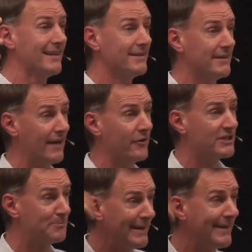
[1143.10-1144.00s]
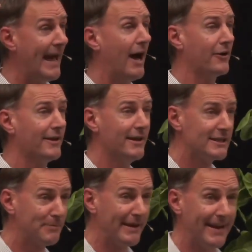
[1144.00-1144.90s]
David. Speak it out.
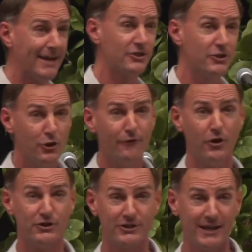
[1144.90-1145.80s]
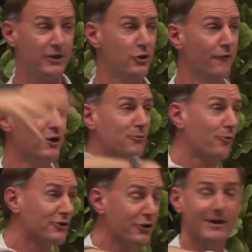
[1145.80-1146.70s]
Speak it out to the universe, and the universe will
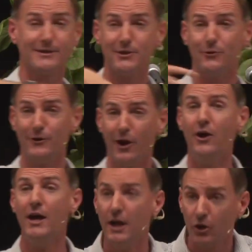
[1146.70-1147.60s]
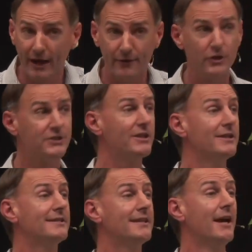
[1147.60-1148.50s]
return it to you. You know, like this
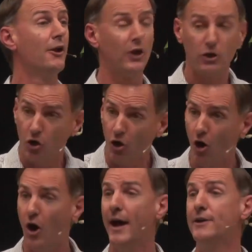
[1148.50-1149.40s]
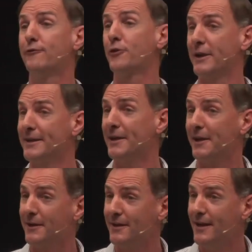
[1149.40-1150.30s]
is the kind of
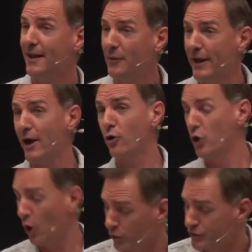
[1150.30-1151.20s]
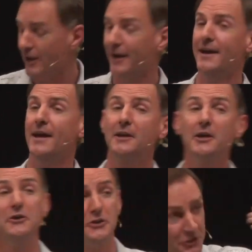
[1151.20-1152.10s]
thinking that our culture
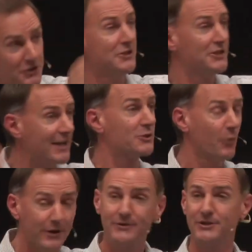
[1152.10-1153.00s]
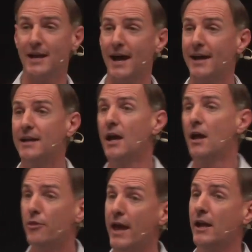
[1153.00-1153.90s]
conditions us with today,
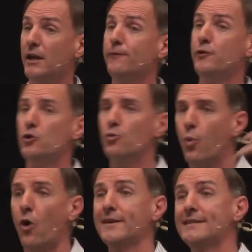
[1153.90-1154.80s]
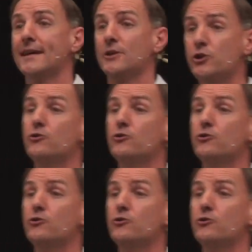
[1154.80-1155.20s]
that if you want it, you